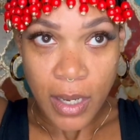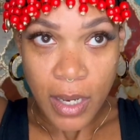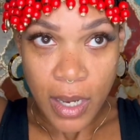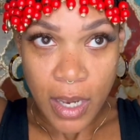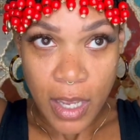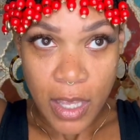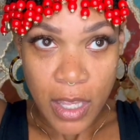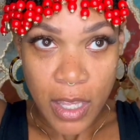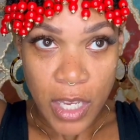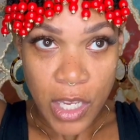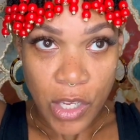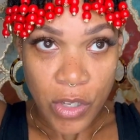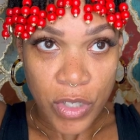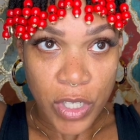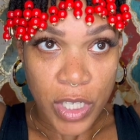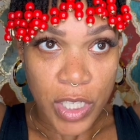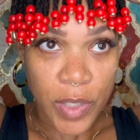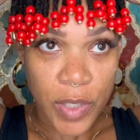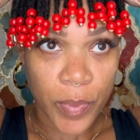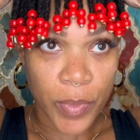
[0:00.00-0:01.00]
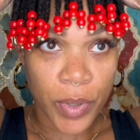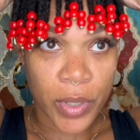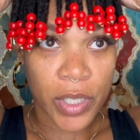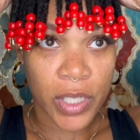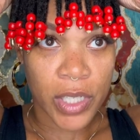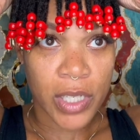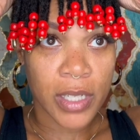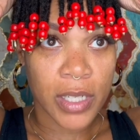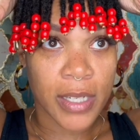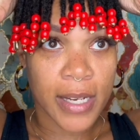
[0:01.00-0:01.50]
and then you'll just push
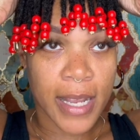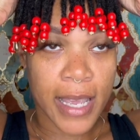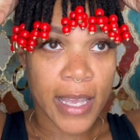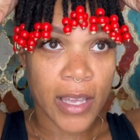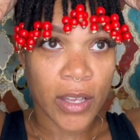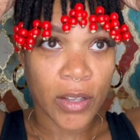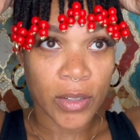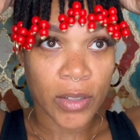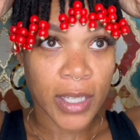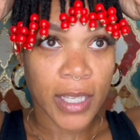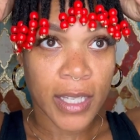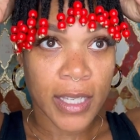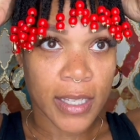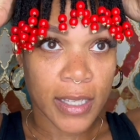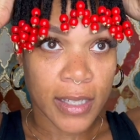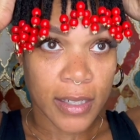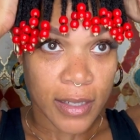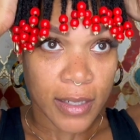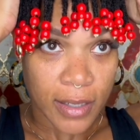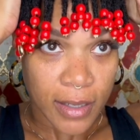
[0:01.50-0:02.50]
down and